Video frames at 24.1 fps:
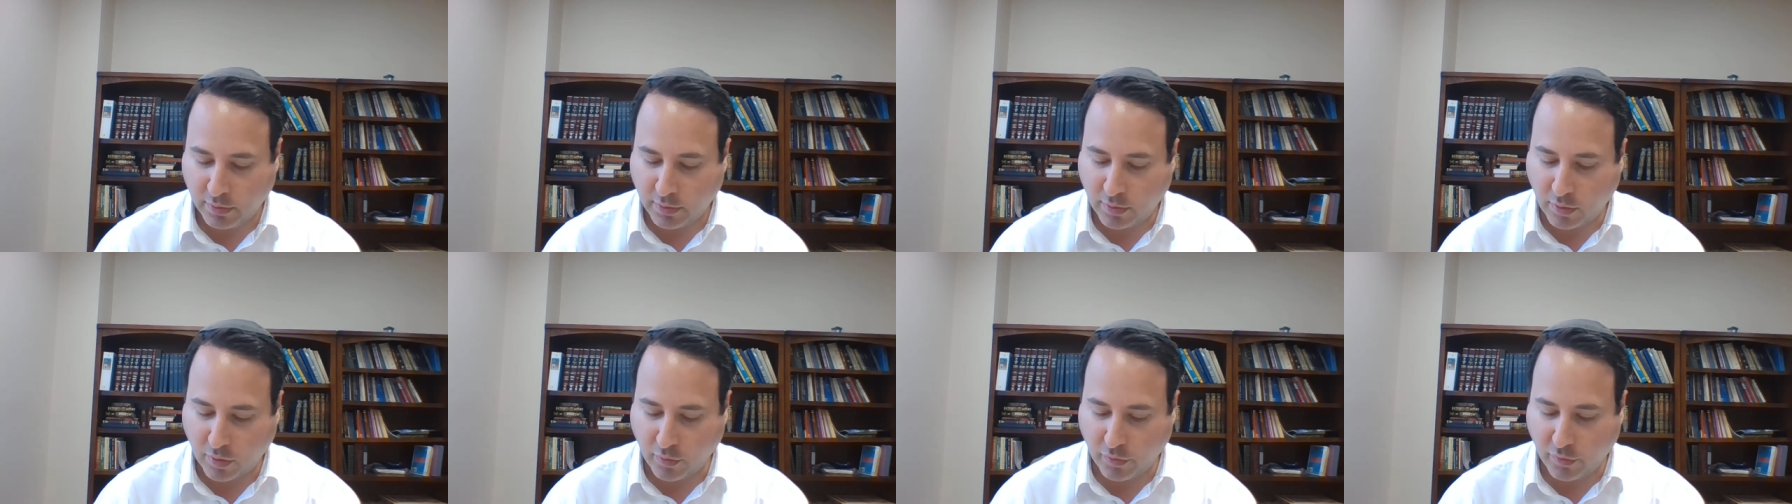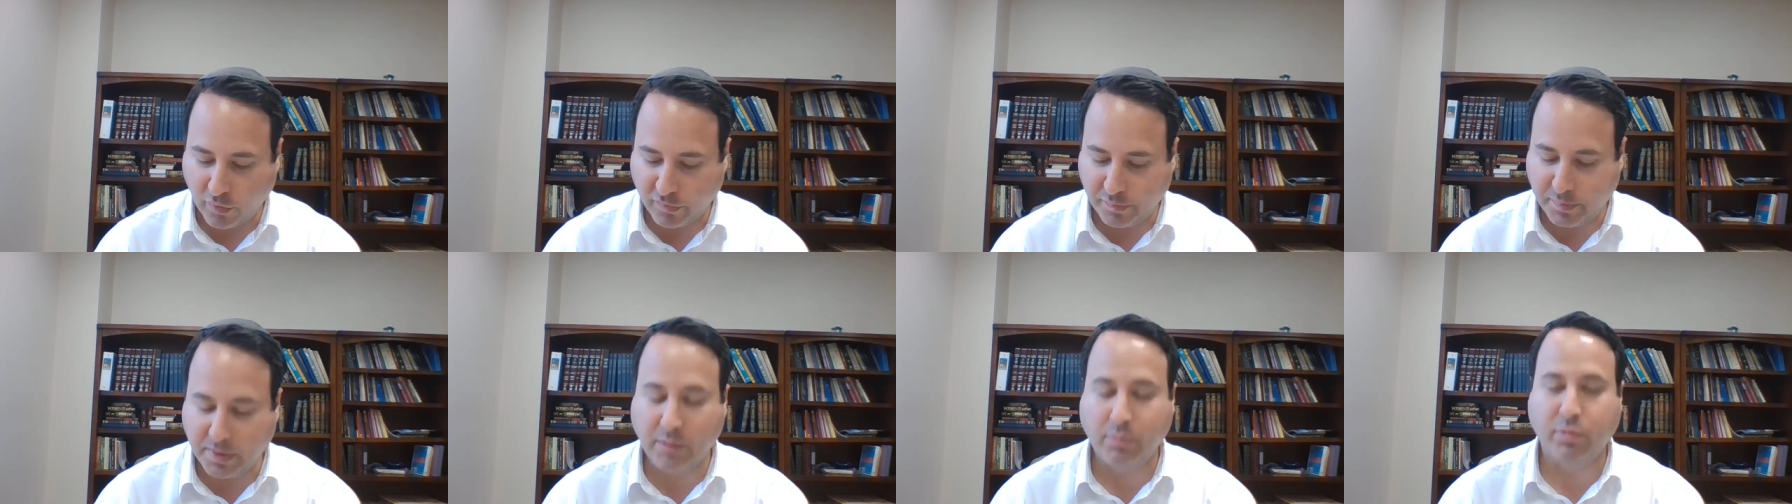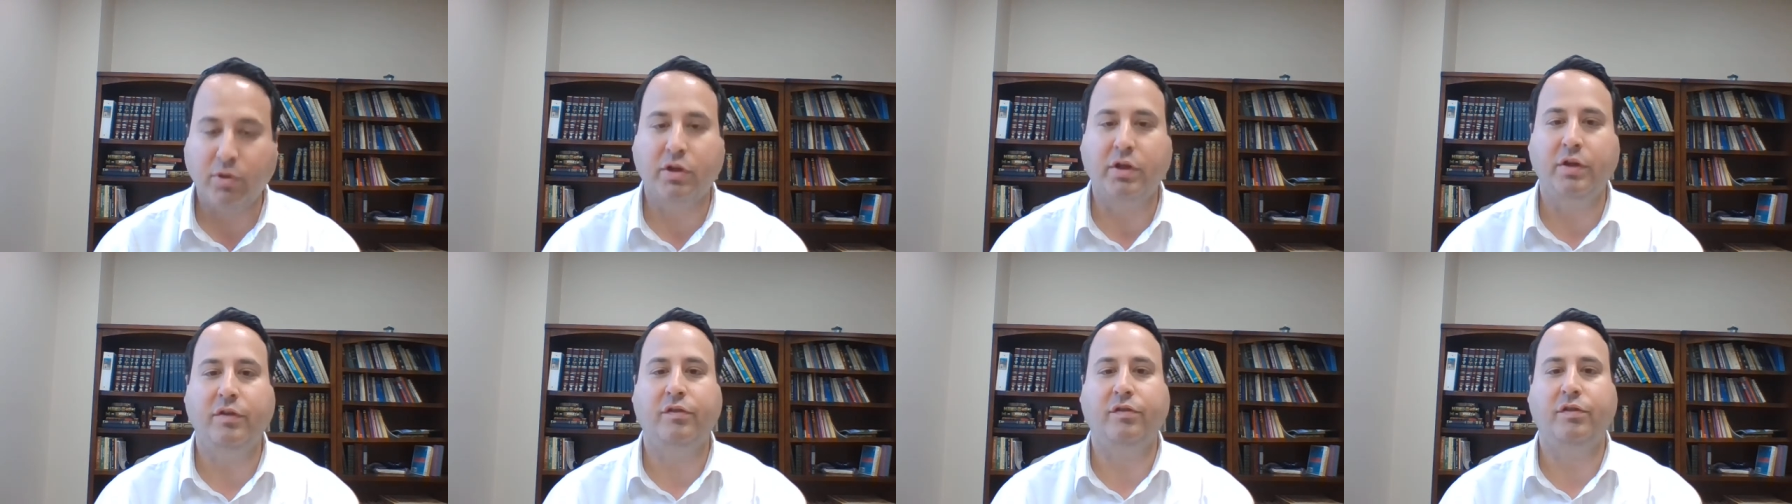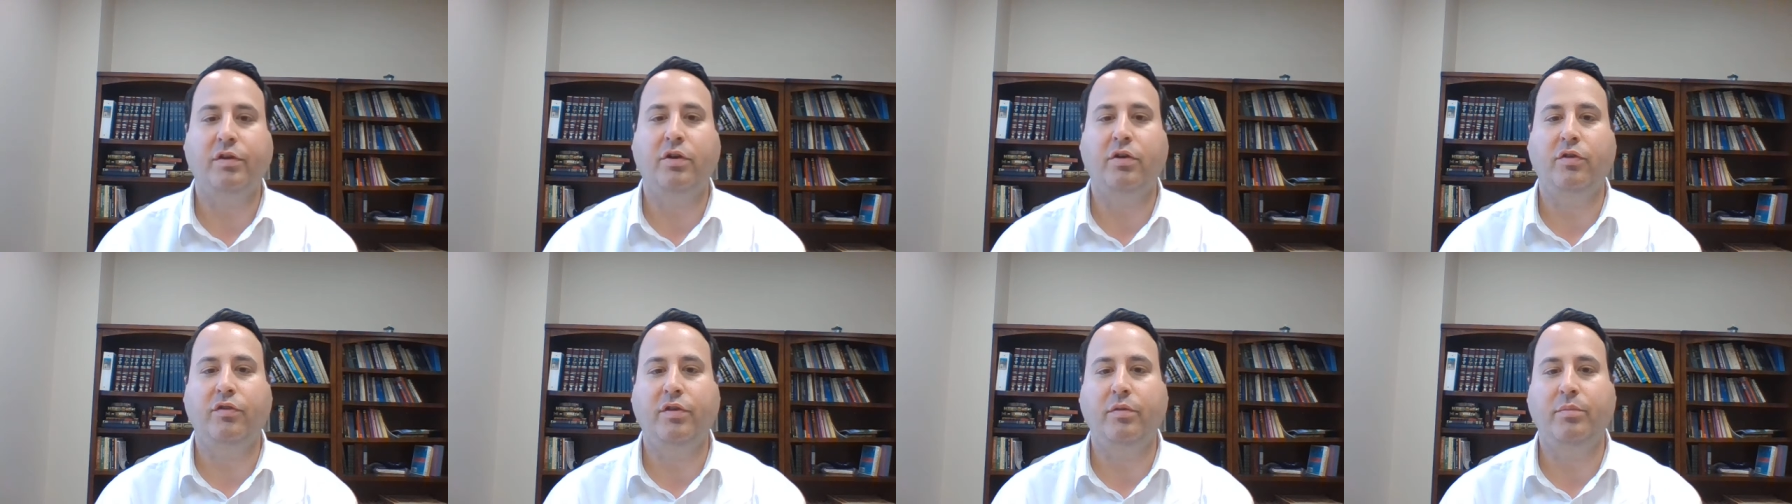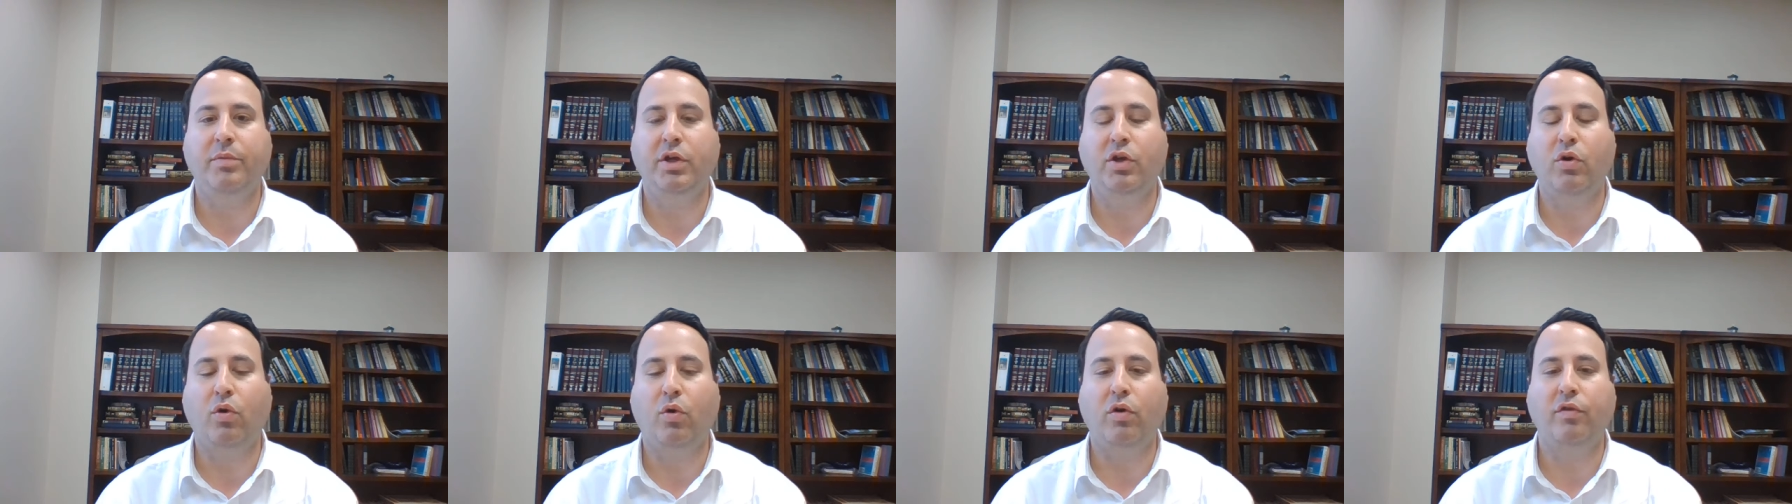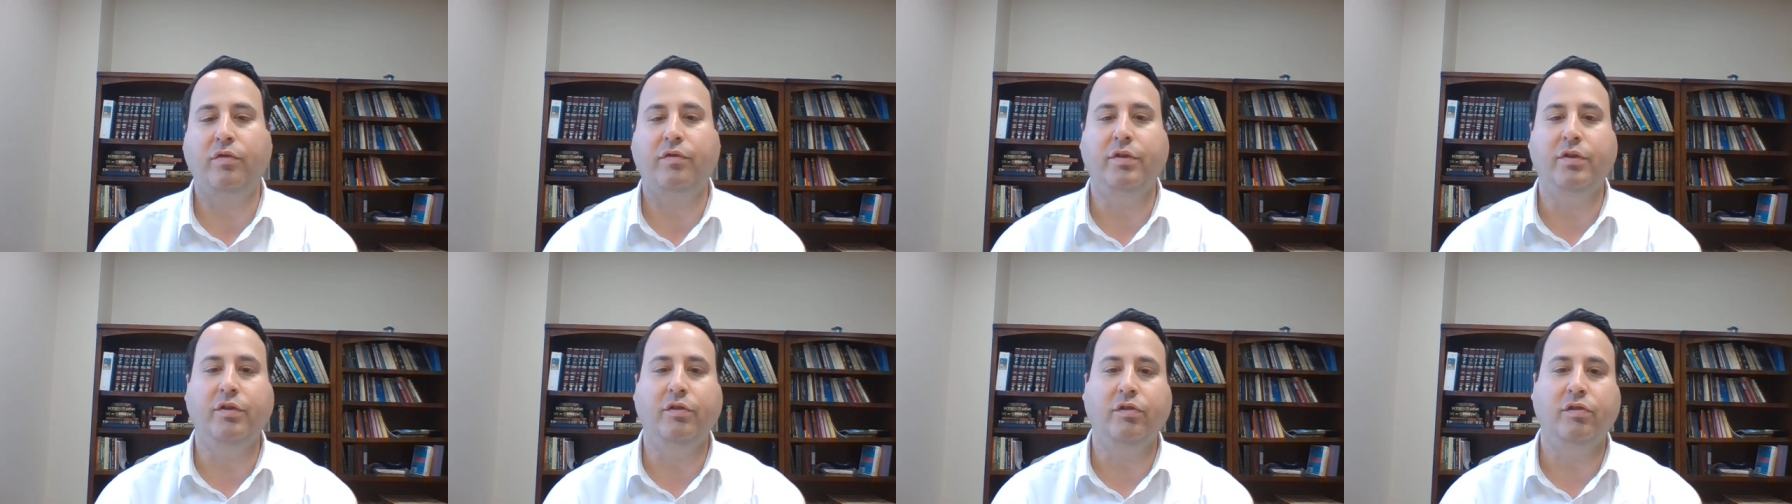Are those people considered to be
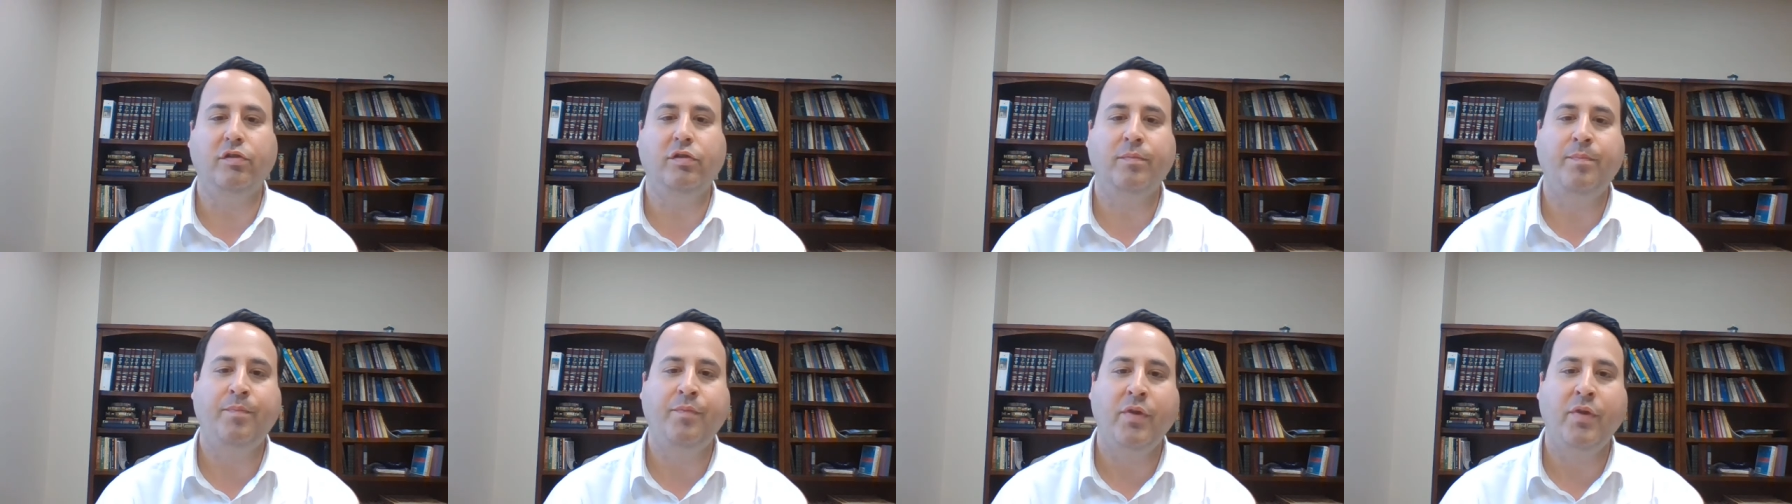orphans?